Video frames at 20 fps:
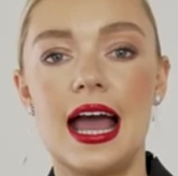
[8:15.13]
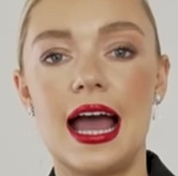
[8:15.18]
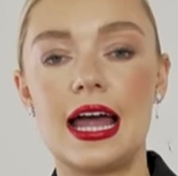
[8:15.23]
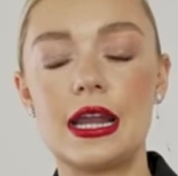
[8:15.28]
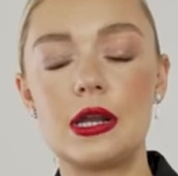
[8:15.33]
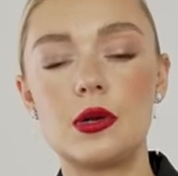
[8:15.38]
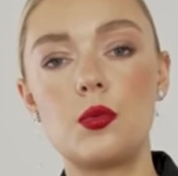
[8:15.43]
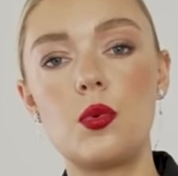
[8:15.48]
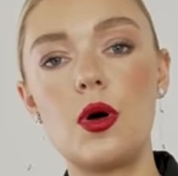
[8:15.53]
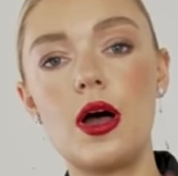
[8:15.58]

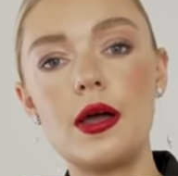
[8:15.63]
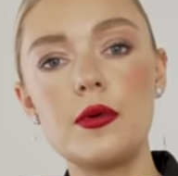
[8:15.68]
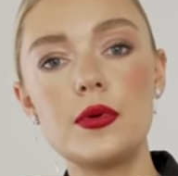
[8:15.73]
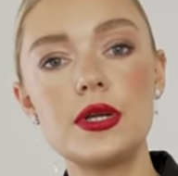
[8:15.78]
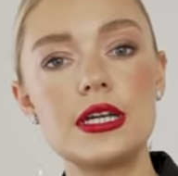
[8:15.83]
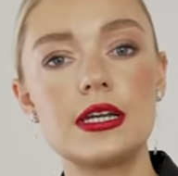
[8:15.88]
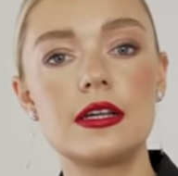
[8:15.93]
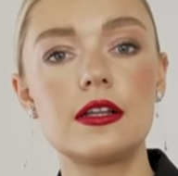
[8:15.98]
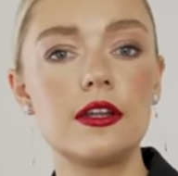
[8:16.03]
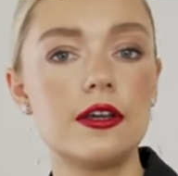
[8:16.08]
and what I
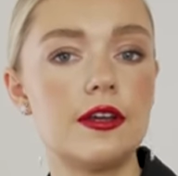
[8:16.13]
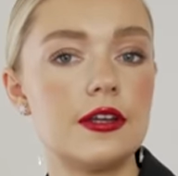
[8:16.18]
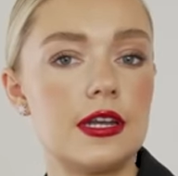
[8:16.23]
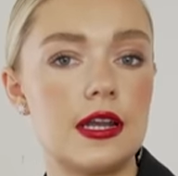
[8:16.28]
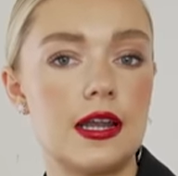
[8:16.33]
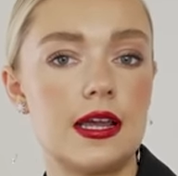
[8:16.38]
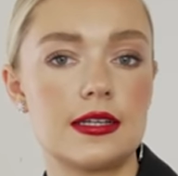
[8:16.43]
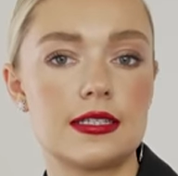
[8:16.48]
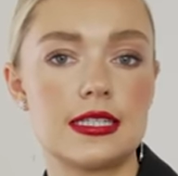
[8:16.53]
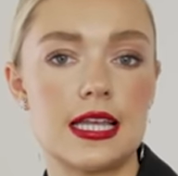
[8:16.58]
would include
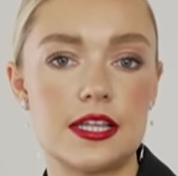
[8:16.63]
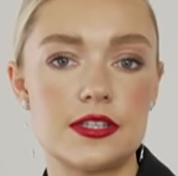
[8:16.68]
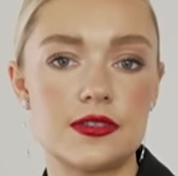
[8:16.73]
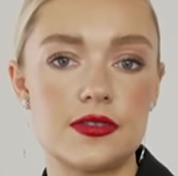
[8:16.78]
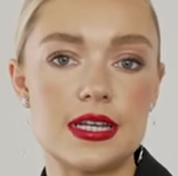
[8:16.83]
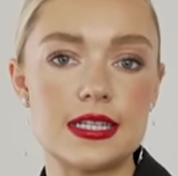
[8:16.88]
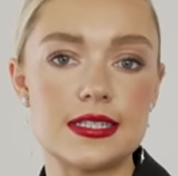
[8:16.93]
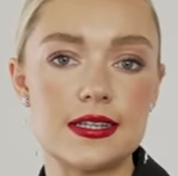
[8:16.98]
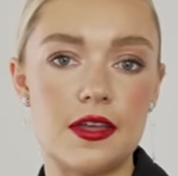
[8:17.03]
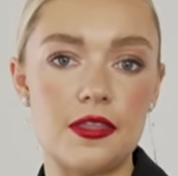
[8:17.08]
in
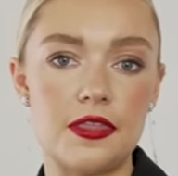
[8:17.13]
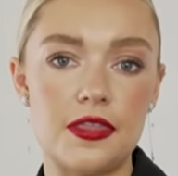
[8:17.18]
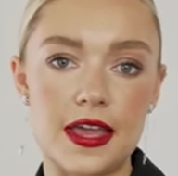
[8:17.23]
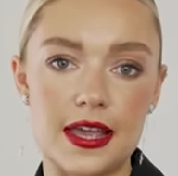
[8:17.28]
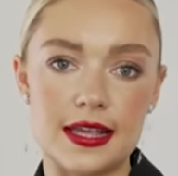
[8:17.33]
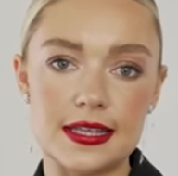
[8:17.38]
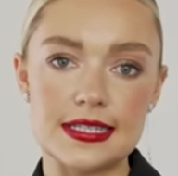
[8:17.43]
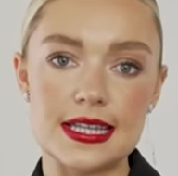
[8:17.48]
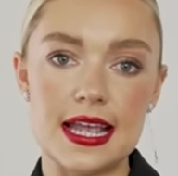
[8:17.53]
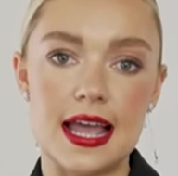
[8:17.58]
accessories are
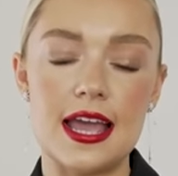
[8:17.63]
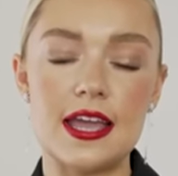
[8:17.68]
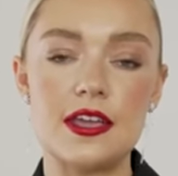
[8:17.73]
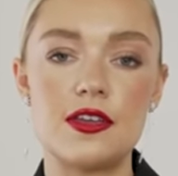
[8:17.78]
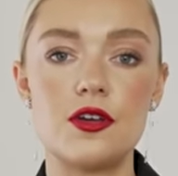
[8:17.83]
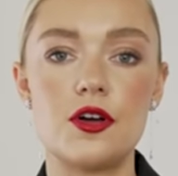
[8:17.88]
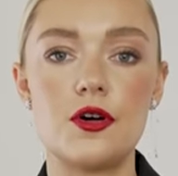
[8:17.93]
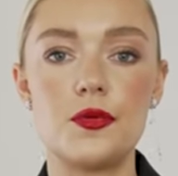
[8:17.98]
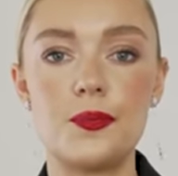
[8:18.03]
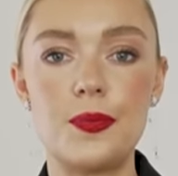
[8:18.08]
things
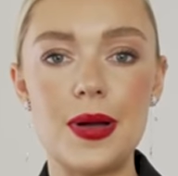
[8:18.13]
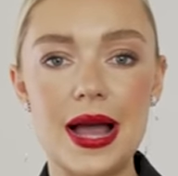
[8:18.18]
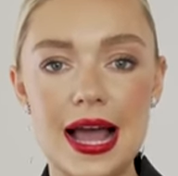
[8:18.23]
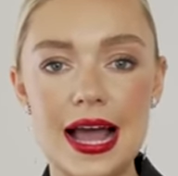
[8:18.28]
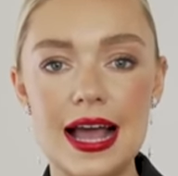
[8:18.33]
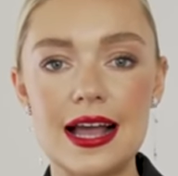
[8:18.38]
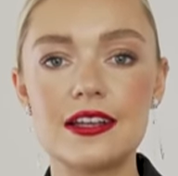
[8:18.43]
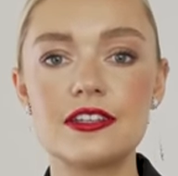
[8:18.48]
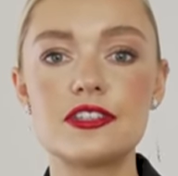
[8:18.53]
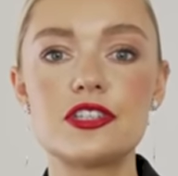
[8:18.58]
like your
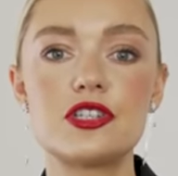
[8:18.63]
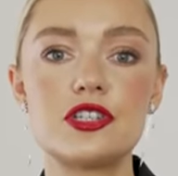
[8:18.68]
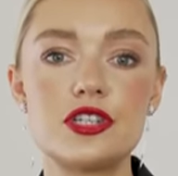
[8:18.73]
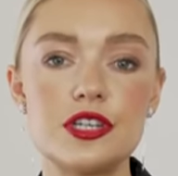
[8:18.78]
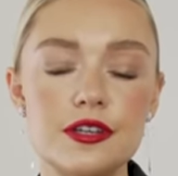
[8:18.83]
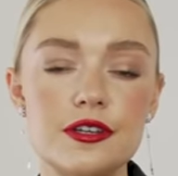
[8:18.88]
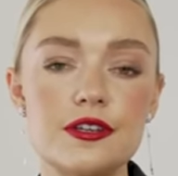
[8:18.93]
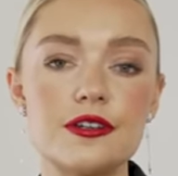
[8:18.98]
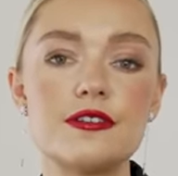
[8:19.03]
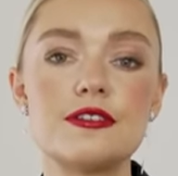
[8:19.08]
bags,
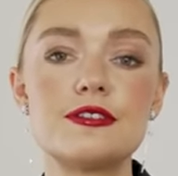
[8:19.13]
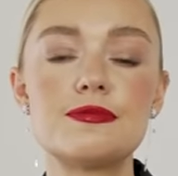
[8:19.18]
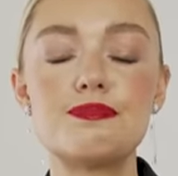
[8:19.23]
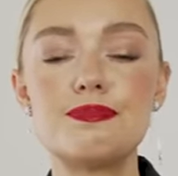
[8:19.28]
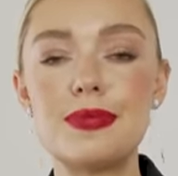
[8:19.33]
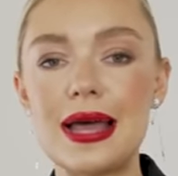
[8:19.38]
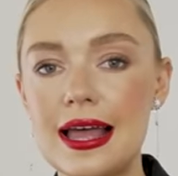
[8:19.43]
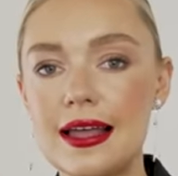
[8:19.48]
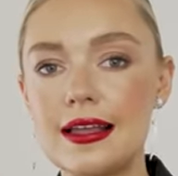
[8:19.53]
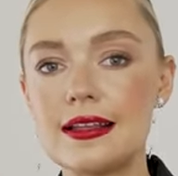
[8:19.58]
shoes,
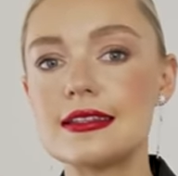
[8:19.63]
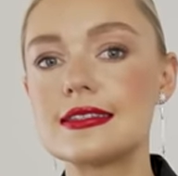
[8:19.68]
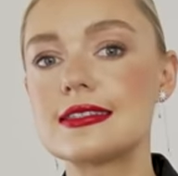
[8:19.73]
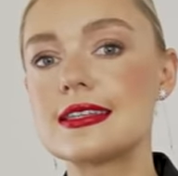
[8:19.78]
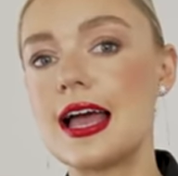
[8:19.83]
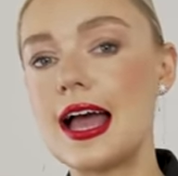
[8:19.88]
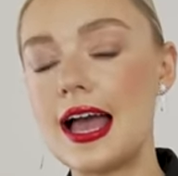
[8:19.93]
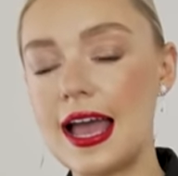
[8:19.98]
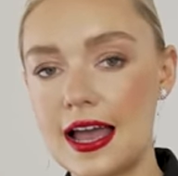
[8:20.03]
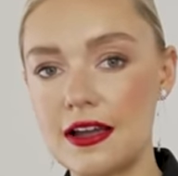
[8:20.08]
belts,
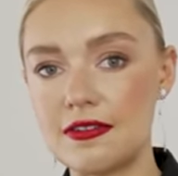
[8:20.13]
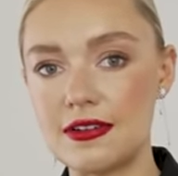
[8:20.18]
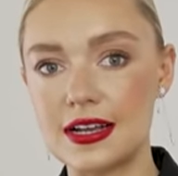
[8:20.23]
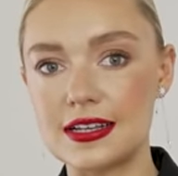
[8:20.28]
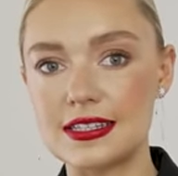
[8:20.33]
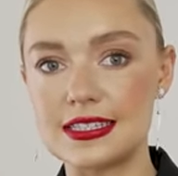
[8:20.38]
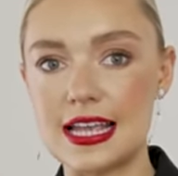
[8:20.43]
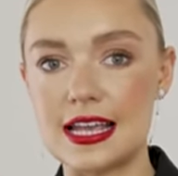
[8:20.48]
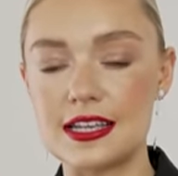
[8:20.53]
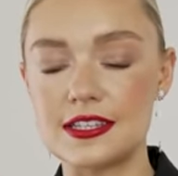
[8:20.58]
hair
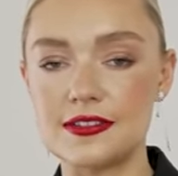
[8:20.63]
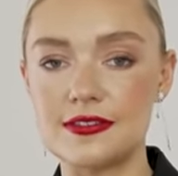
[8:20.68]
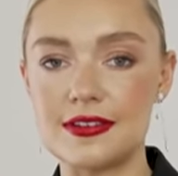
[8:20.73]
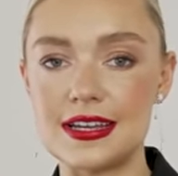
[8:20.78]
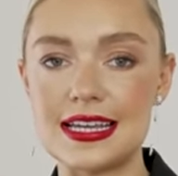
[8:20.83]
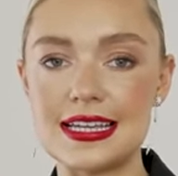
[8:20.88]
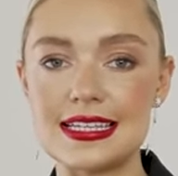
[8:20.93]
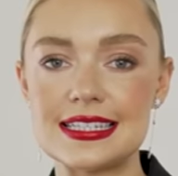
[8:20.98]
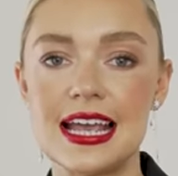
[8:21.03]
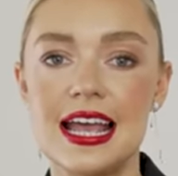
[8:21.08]

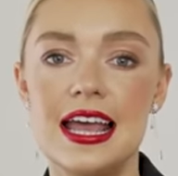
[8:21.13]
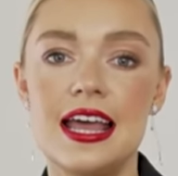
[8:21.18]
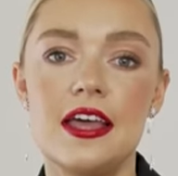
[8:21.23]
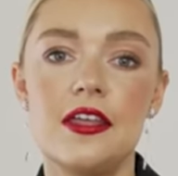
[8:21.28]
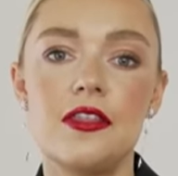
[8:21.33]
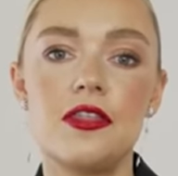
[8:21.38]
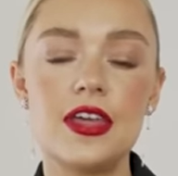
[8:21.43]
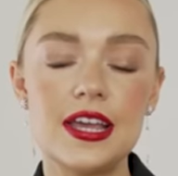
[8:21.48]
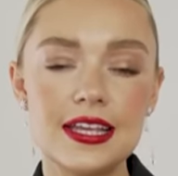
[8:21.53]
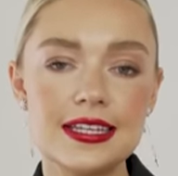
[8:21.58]
accessories,
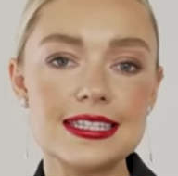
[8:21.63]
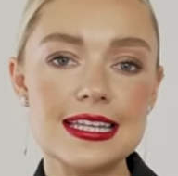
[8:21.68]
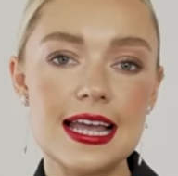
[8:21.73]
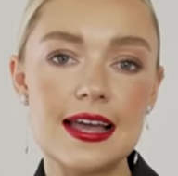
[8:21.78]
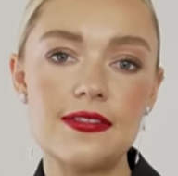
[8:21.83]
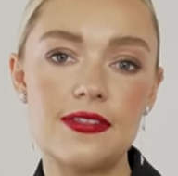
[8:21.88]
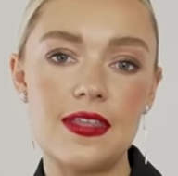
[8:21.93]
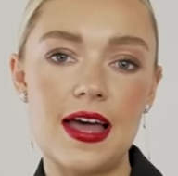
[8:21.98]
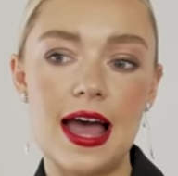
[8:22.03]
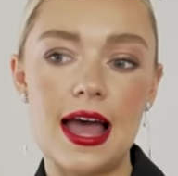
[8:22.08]
things
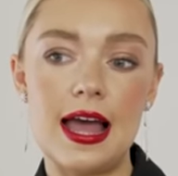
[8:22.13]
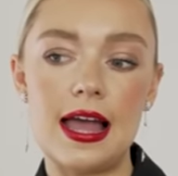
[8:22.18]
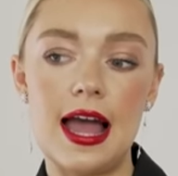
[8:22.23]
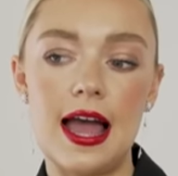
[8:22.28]
like that.